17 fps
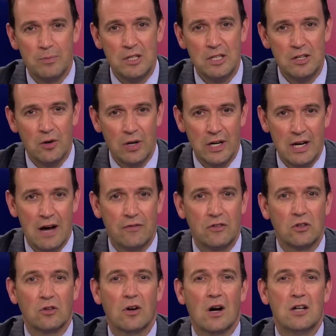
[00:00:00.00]
be doing
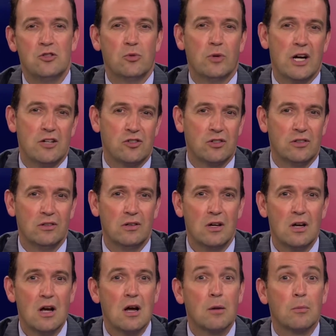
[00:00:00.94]
after graduation,
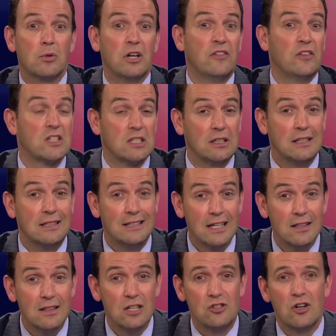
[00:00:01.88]
previously
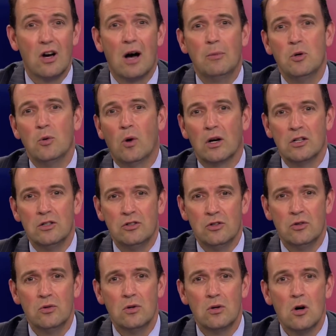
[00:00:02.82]
did the job you want to
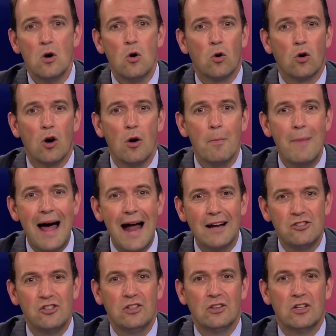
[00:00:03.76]
do, or are
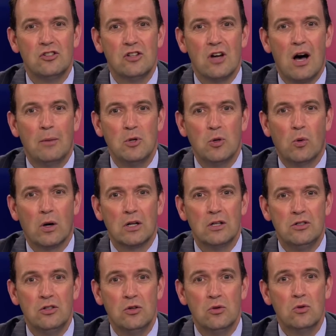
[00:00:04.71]
managing the job you want
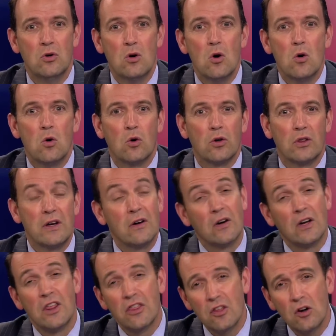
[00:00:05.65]
to do, or they
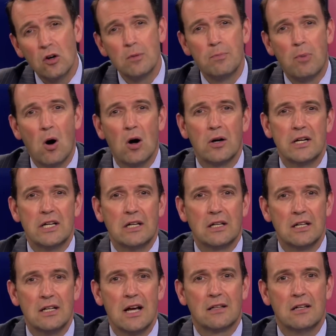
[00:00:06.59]
are a third party
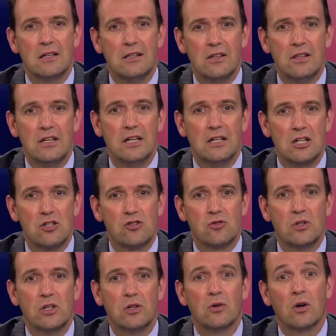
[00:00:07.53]
connected to the
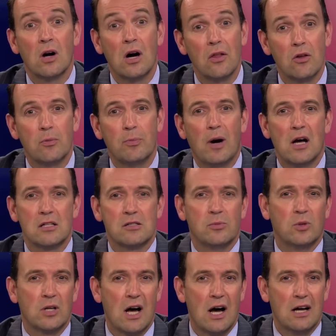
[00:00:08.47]
industry or other
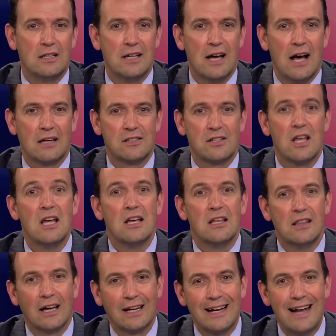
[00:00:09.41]
possible contacts
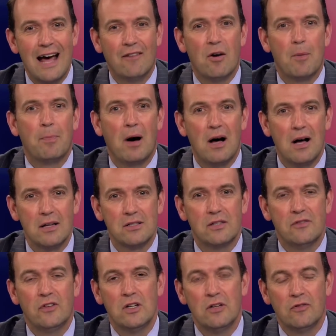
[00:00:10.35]
that can have a
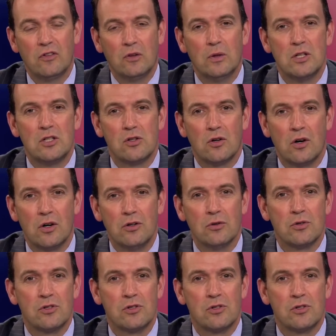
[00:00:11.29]
positive influence on your